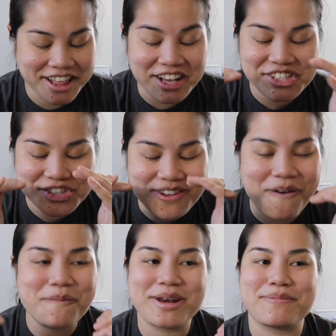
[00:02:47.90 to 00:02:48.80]
like
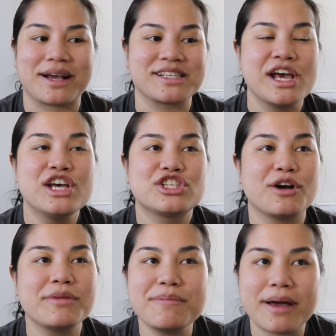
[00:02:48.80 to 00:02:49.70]
so many packs.
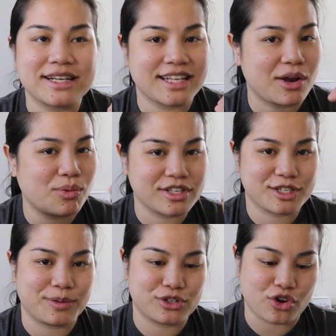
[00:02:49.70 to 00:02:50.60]
So many packs that I
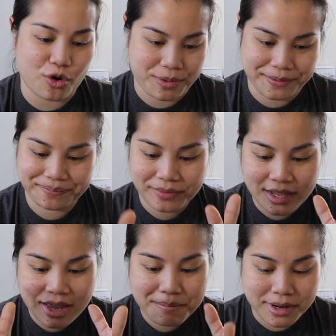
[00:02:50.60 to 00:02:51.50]
wasn't supposed to open
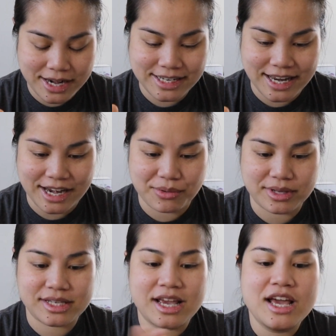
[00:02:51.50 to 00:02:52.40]
but I did
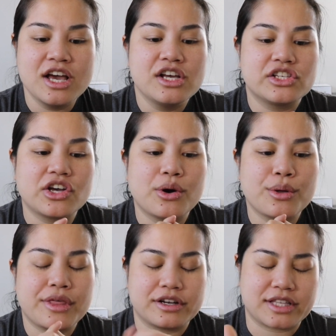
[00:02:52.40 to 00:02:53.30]
anyways.
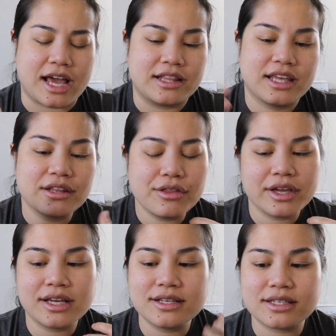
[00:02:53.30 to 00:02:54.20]
So there's that. The other
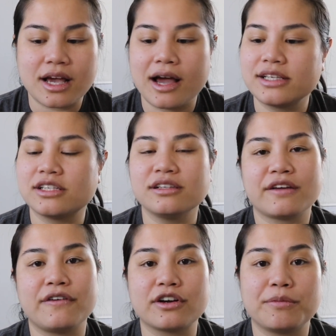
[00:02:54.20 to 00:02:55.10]
thing is I still
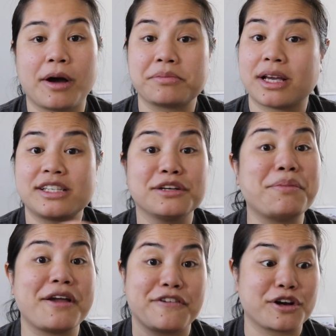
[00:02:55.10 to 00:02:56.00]
like Funko Pops. I still
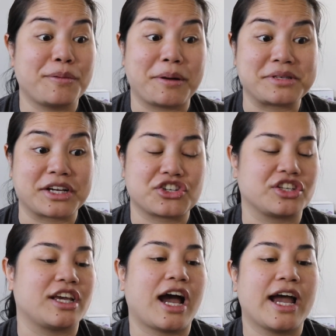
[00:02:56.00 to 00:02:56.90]
buy Funko Pops
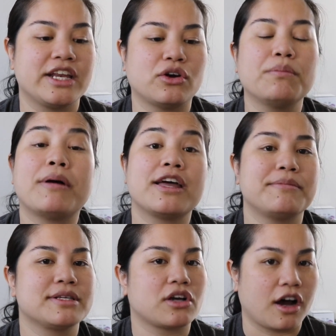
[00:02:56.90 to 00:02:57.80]
actually. I don't buy
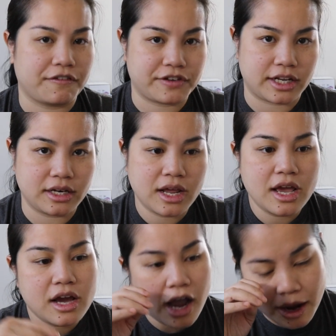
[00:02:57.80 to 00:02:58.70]
them as often.
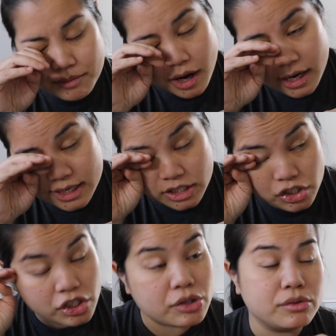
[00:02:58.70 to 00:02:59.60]
I'm not as
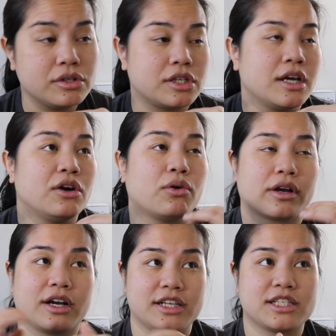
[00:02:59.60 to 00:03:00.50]
attuned
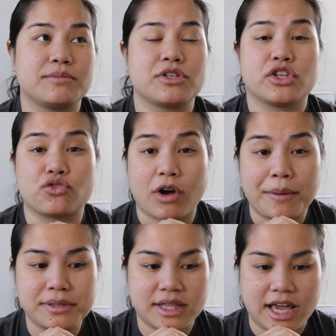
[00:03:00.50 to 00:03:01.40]
or accustomed to the
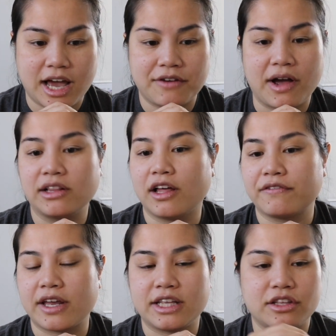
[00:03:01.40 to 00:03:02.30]
drops that they have. I
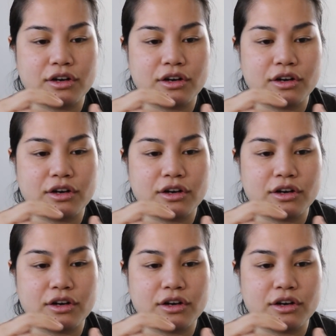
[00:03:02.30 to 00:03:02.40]
love getting the